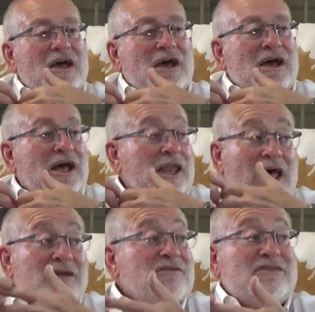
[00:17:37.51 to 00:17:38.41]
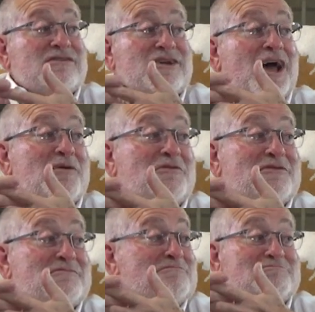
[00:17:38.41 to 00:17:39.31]
Uh, a lot of these
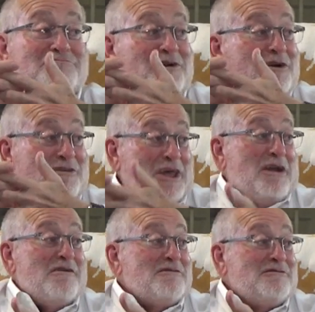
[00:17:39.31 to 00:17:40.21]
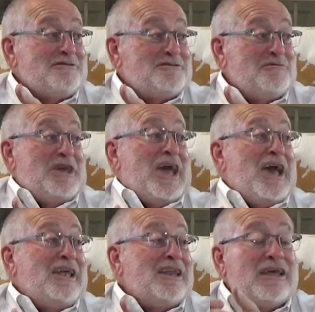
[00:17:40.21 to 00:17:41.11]
jobs are there to be
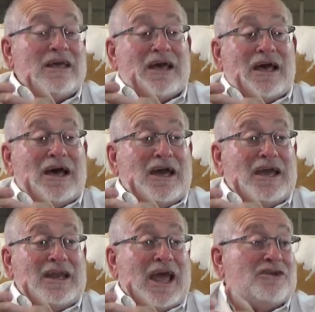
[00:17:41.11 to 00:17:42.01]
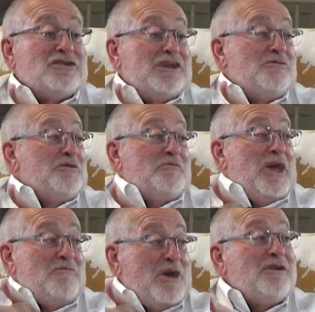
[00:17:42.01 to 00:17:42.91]
had uh, and actually would
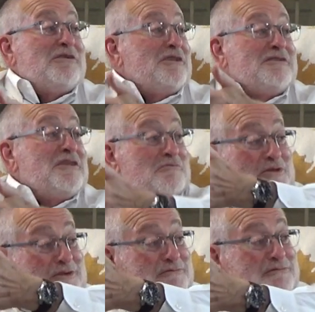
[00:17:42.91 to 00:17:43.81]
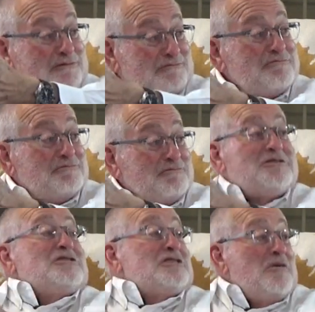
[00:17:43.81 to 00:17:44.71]
pay better than someone
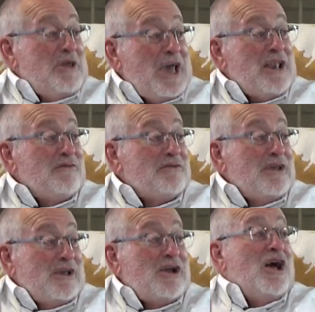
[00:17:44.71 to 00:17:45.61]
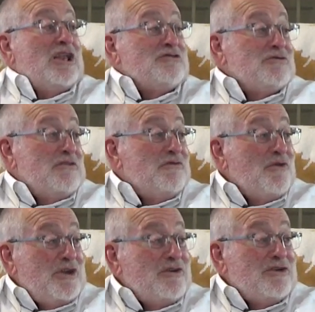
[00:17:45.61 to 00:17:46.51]
just coming out of college with a
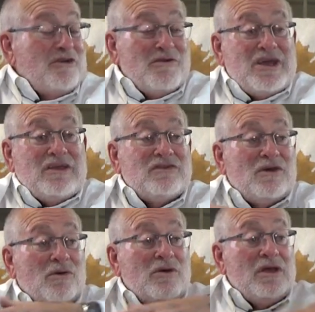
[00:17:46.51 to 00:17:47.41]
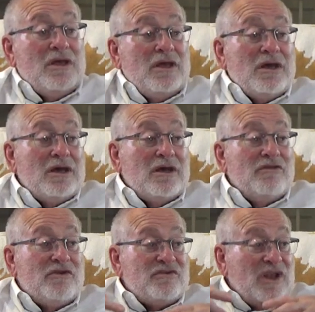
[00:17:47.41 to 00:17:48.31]
four year degree. So uh,
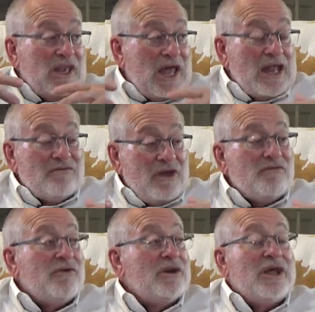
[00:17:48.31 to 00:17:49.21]
there's a lot of effort.